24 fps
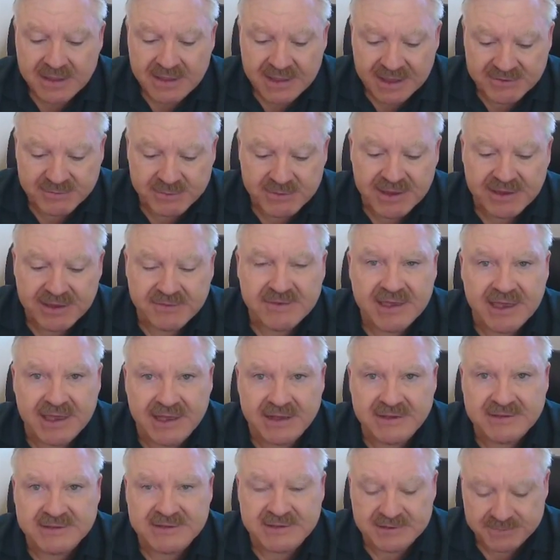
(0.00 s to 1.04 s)
Next, we have
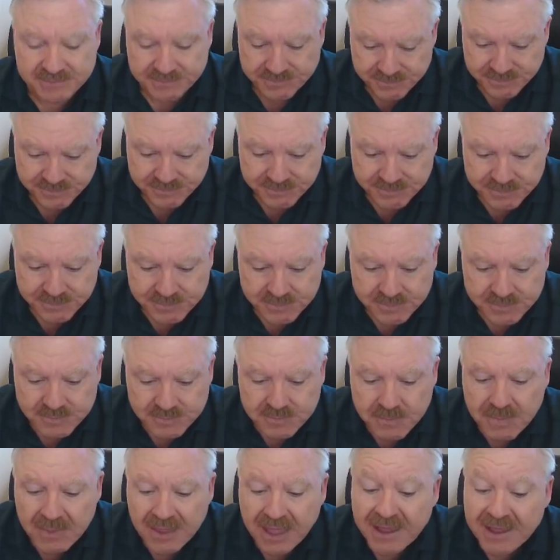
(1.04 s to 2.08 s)
Cancer.
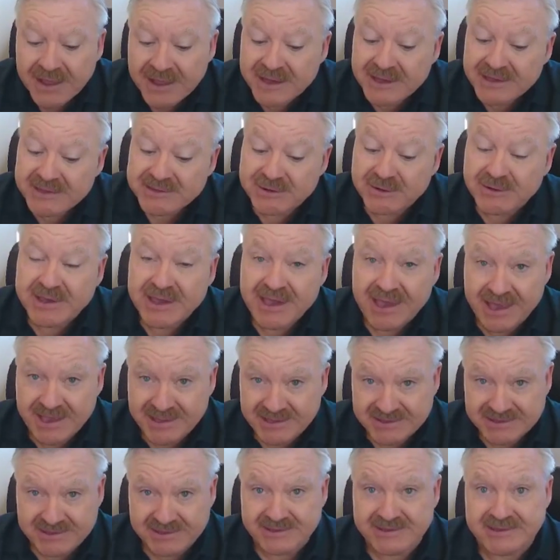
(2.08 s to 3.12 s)
So
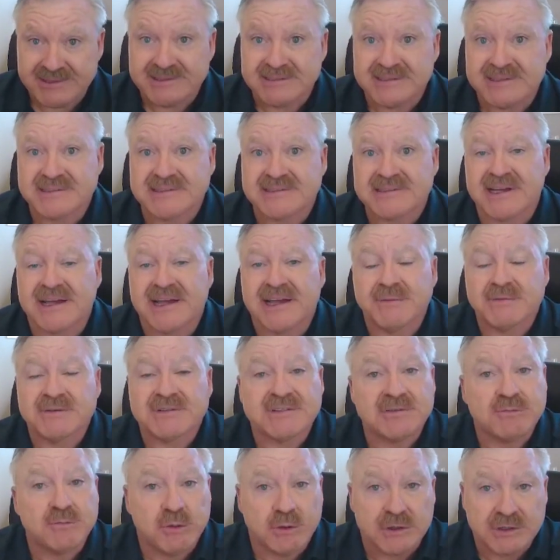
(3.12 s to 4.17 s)
Cancer is a sign,
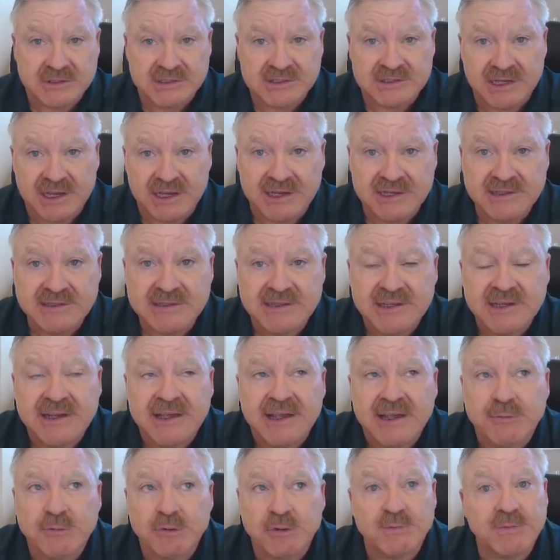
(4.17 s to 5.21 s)
which is a water sign,
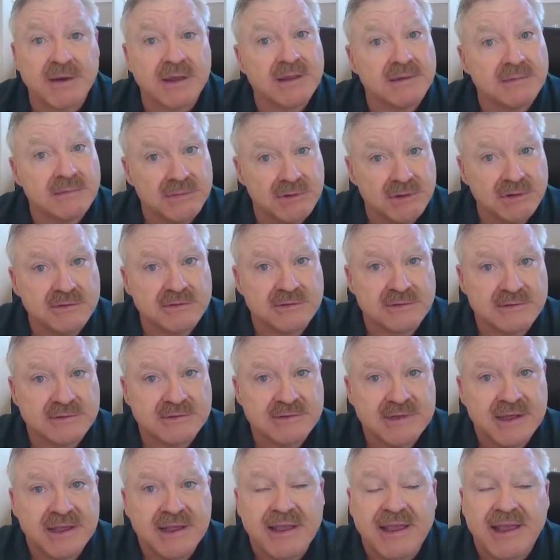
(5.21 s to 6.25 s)
ruled by the
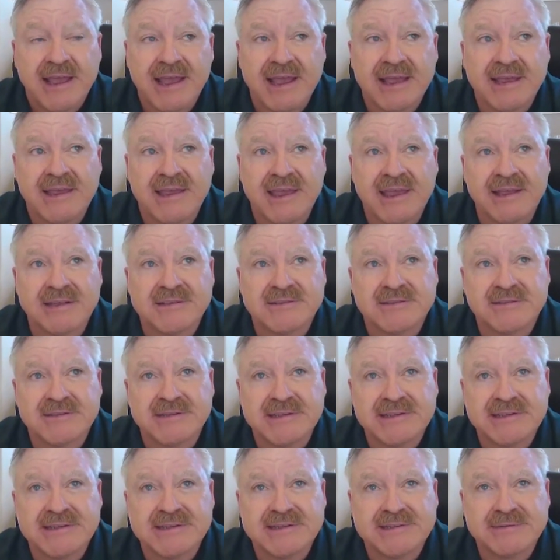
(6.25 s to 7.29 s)
moon. And Cancer
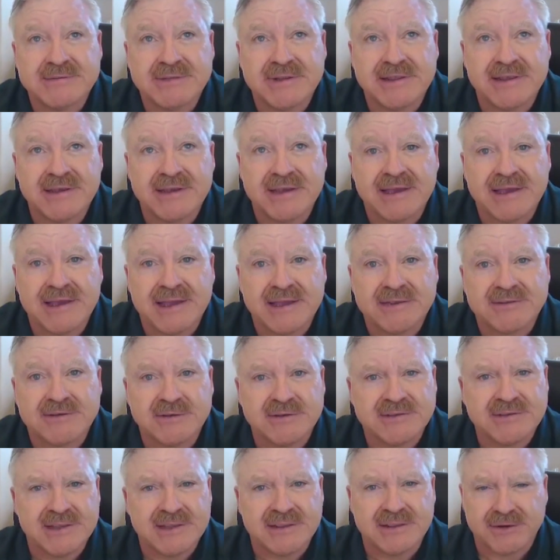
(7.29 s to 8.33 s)
is, when you think of Cancer,
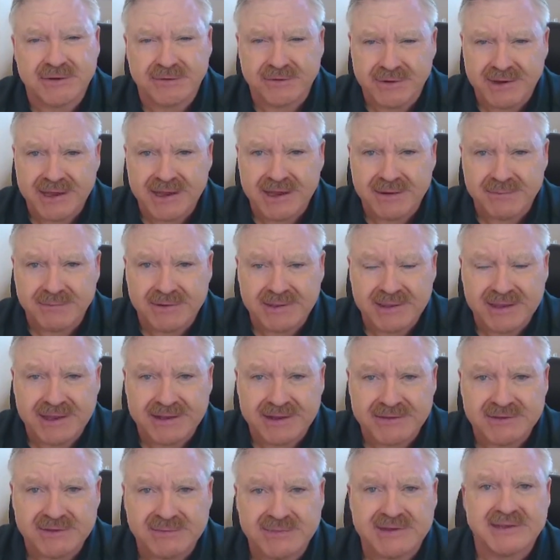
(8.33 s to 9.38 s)
I always think of the crab
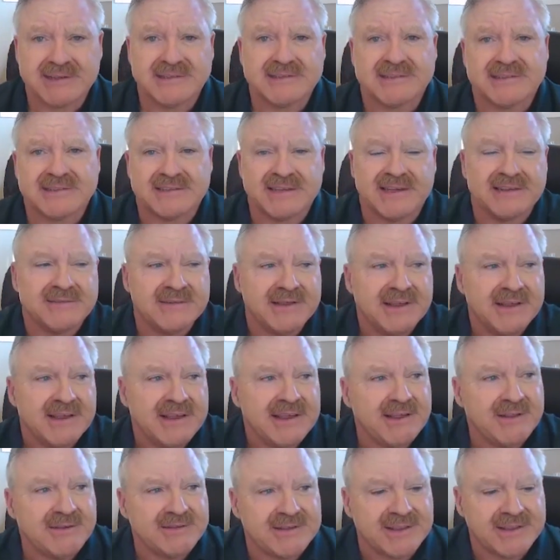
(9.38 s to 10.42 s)
Cancer because it's that,
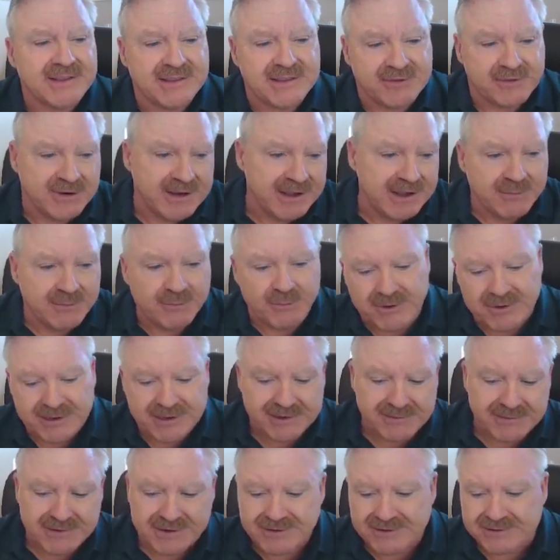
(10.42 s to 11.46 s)
it looks like the crab
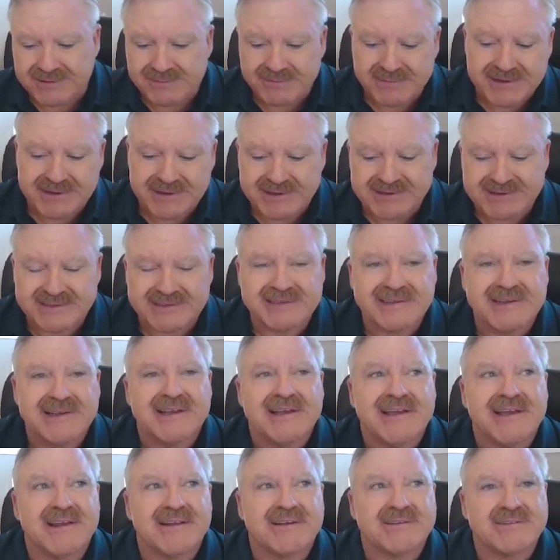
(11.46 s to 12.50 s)
walking around on the beach.
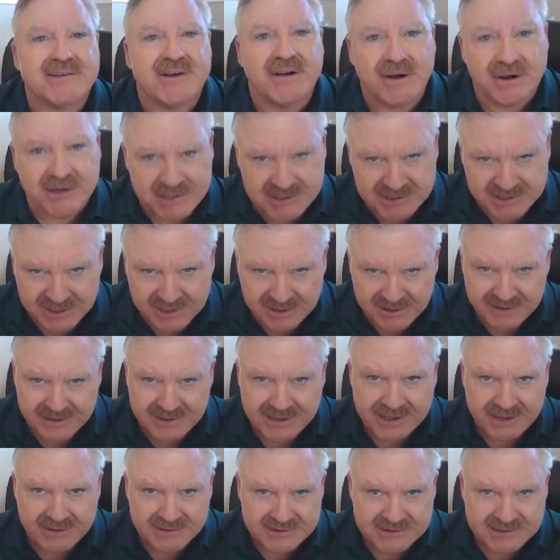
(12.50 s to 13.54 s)
It has a hard shell on
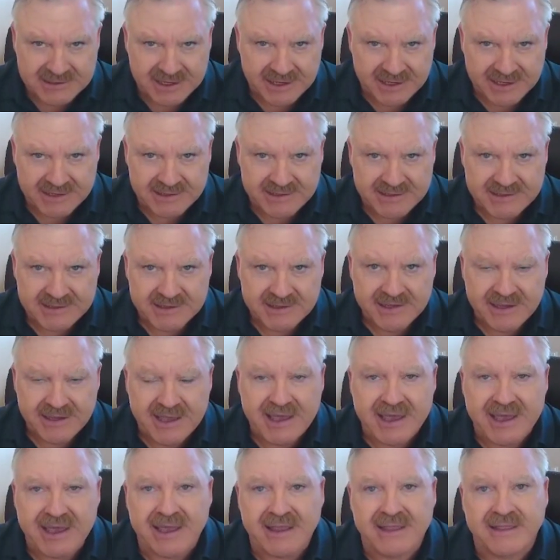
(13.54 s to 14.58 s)
the outside
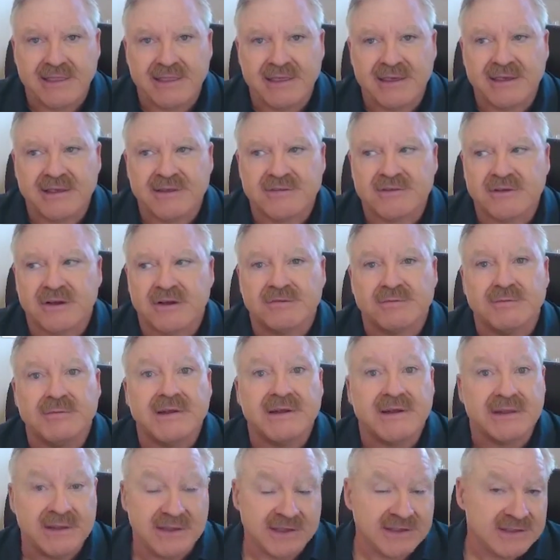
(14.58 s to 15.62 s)
and the soft
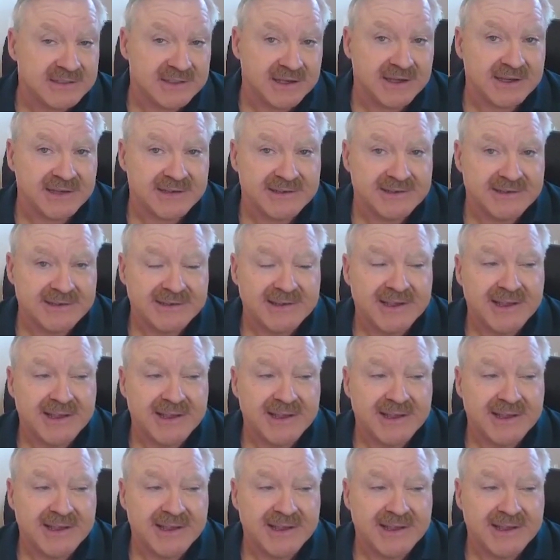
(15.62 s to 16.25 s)
meat on the inside.